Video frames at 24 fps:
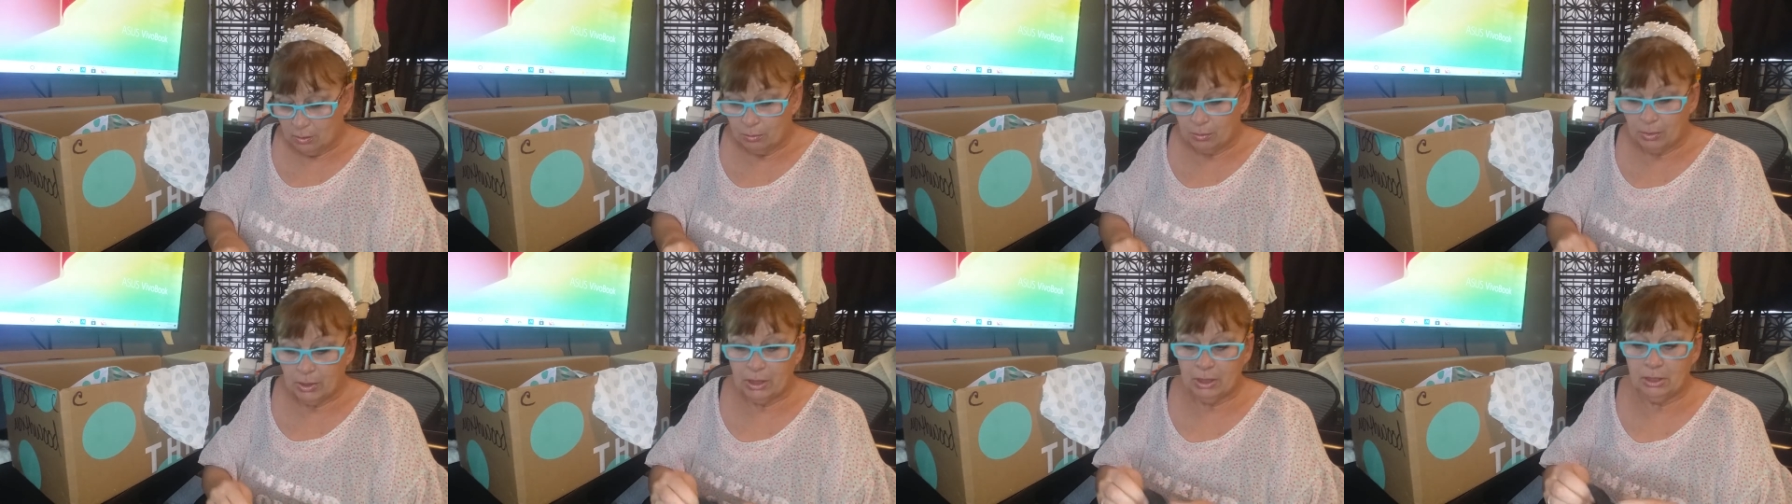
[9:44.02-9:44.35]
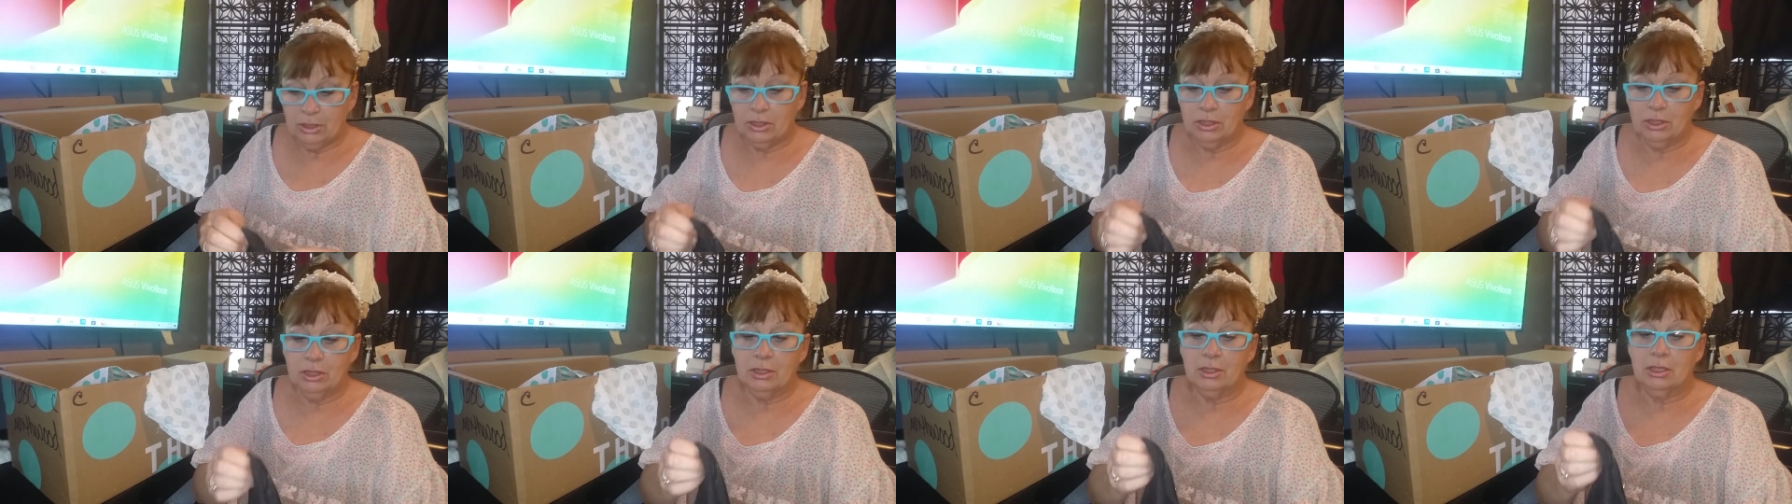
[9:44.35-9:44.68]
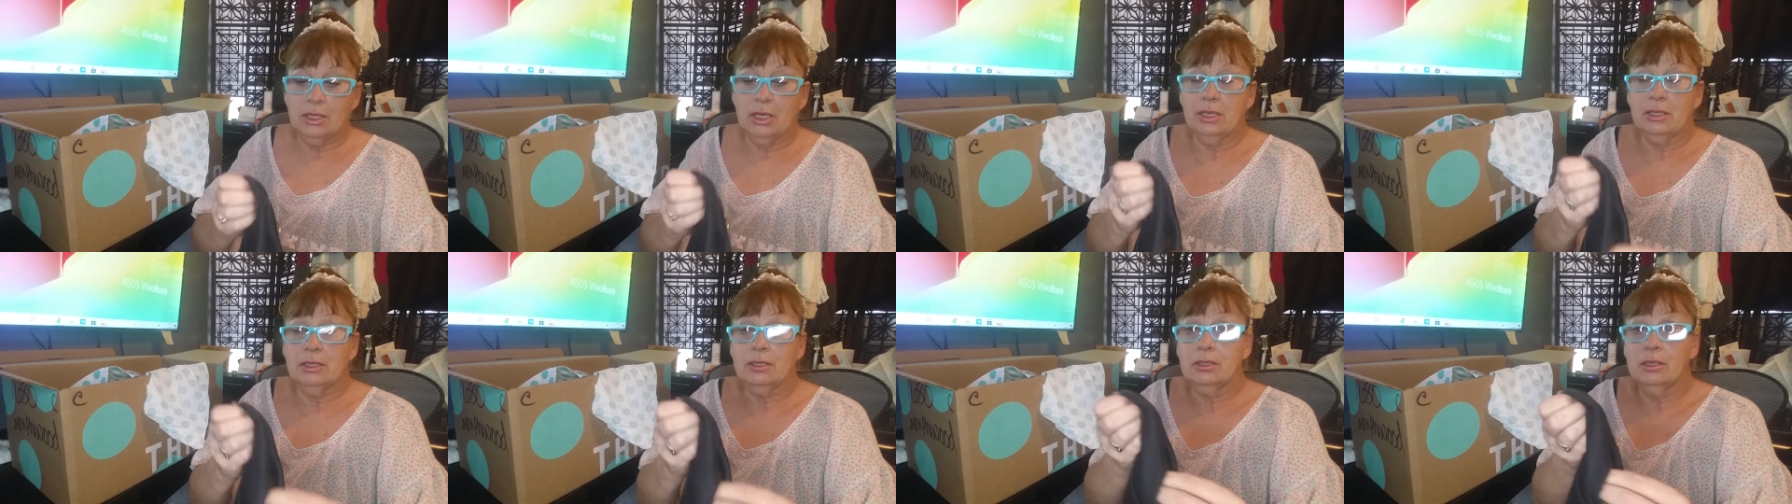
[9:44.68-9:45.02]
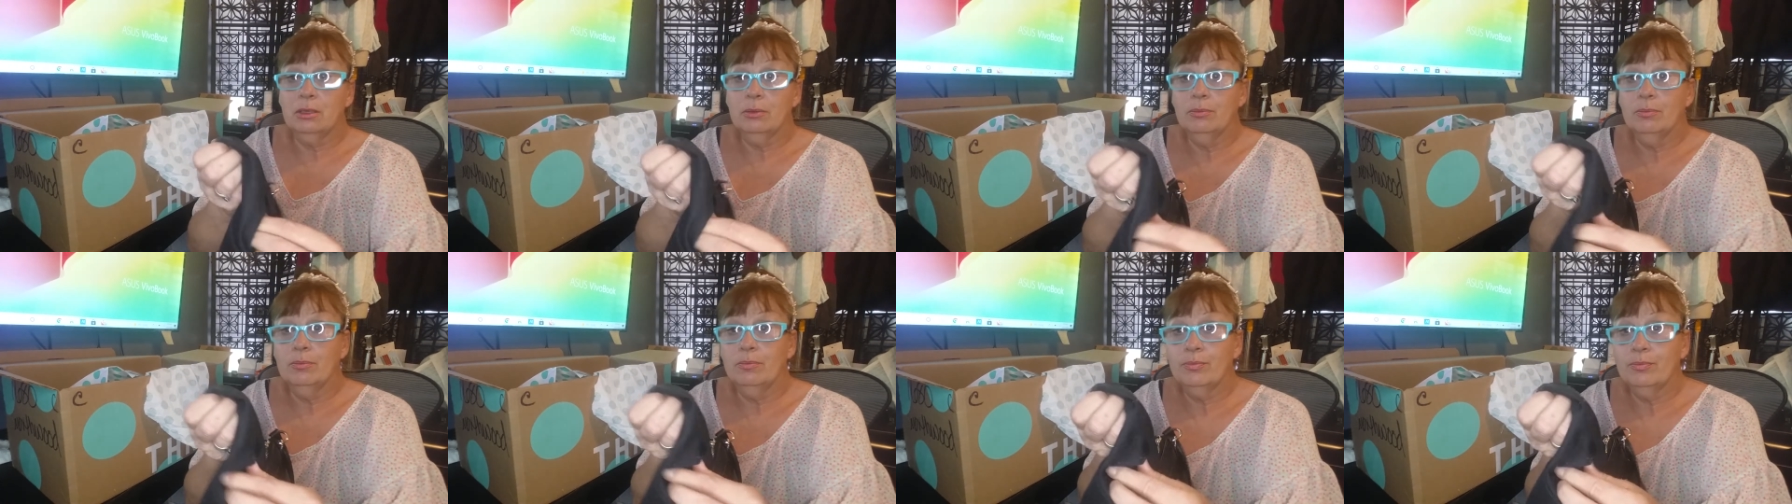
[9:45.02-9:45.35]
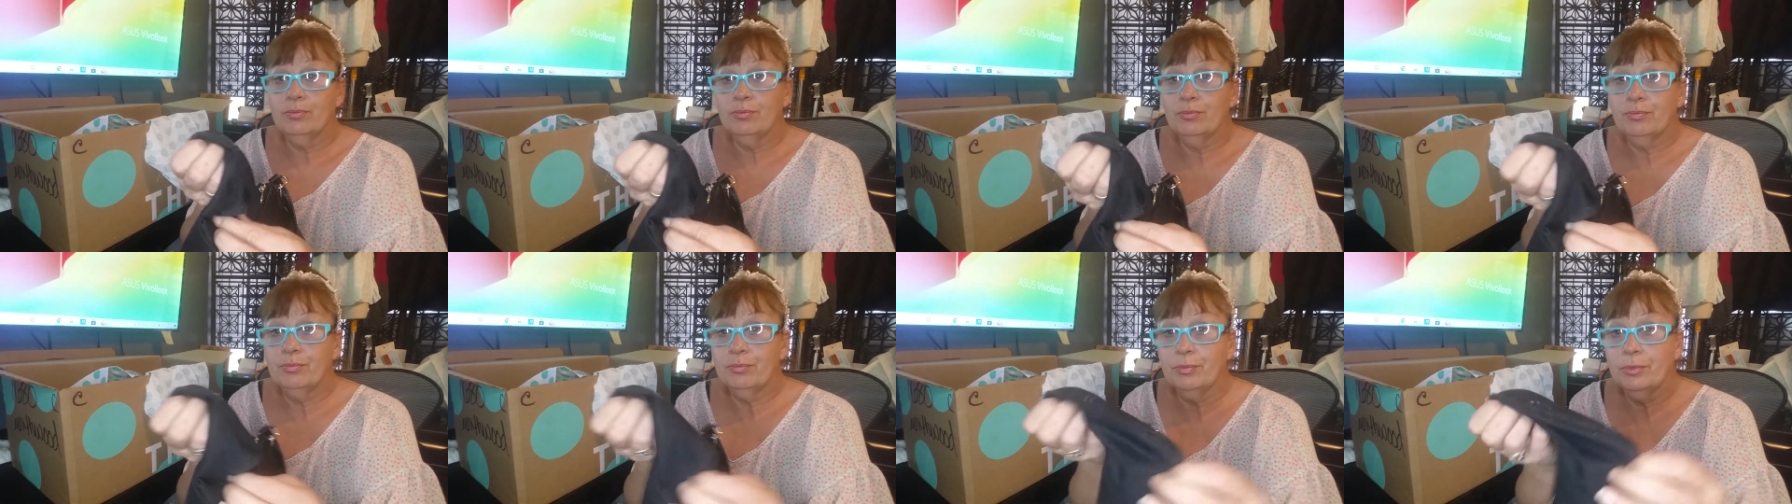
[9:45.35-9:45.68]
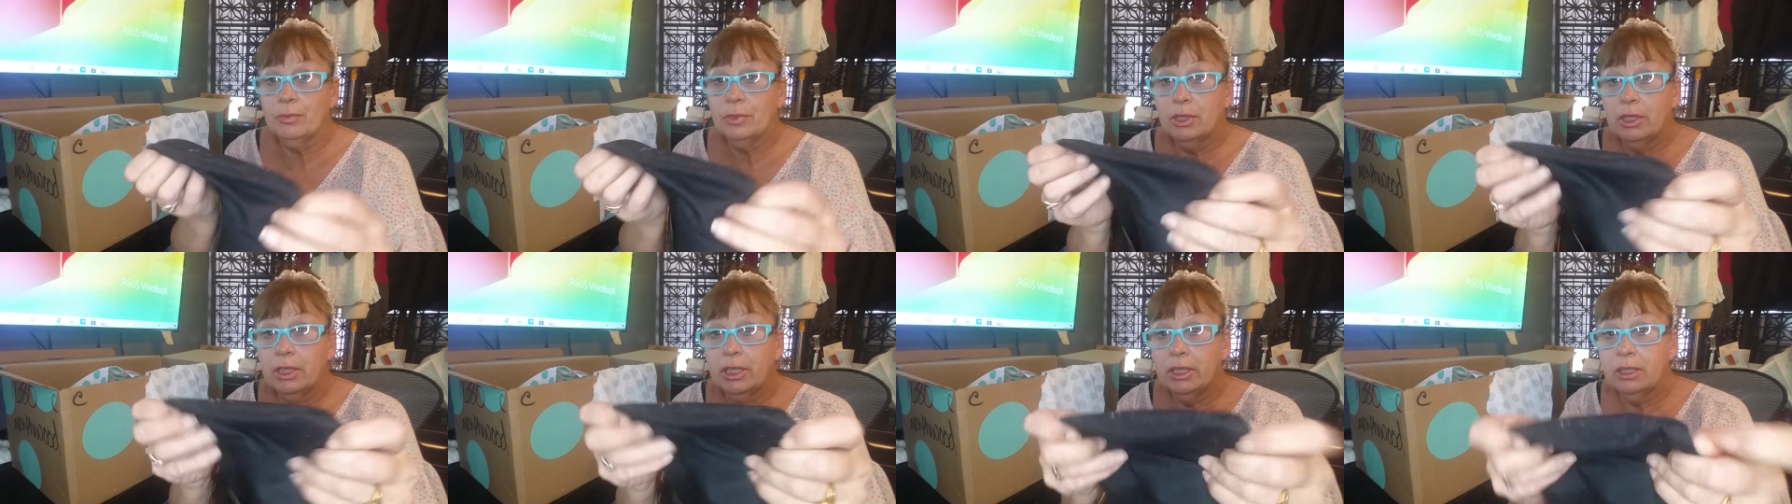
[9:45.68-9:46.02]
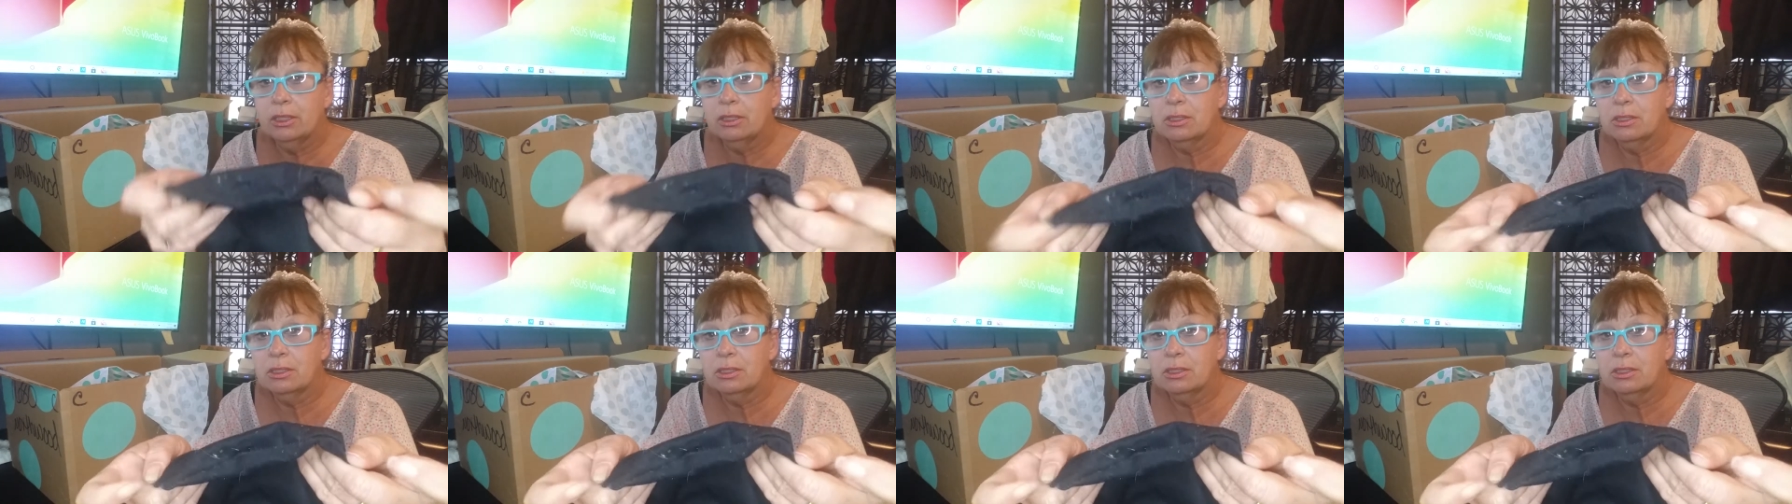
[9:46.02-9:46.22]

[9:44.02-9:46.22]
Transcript: Then it's just got some lint